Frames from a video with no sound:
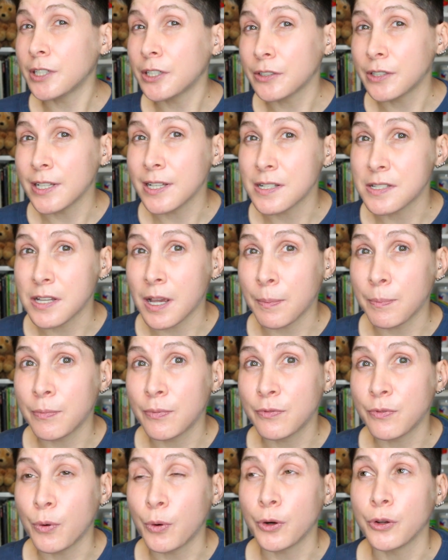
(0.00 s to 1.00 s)
clear things up
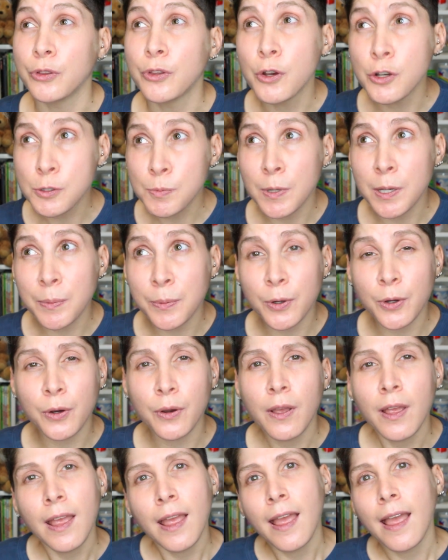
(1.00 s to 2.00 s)
for those
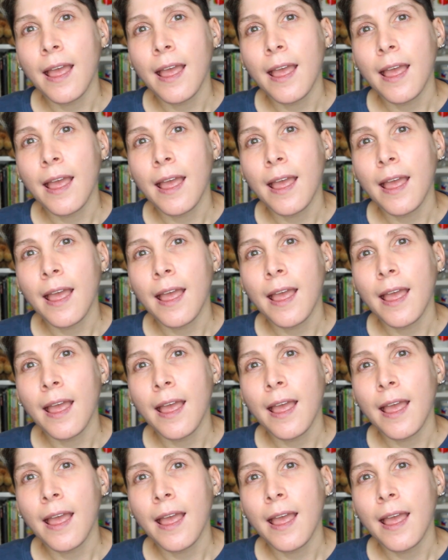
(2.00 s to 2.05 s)
people,